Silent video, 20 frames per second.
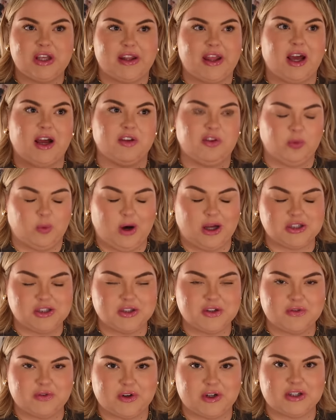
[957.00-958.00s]
and they got
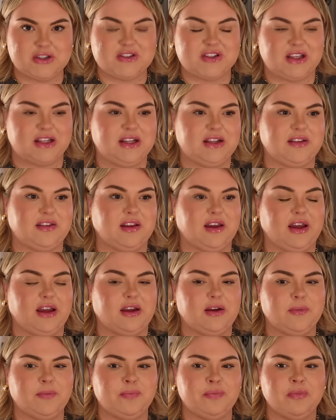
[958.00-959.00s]
swatches first, and it's
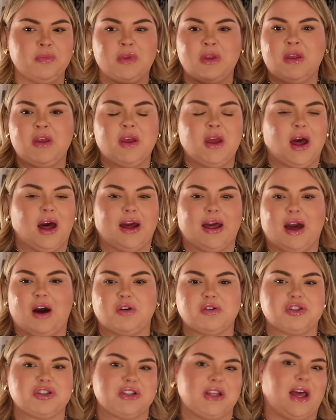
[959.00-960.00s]
like a
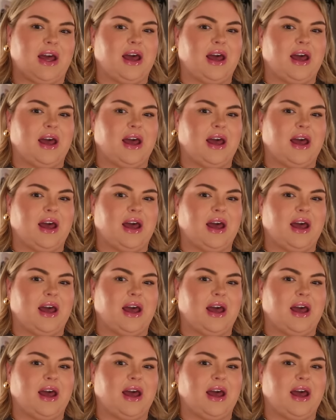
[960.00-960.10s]
couch that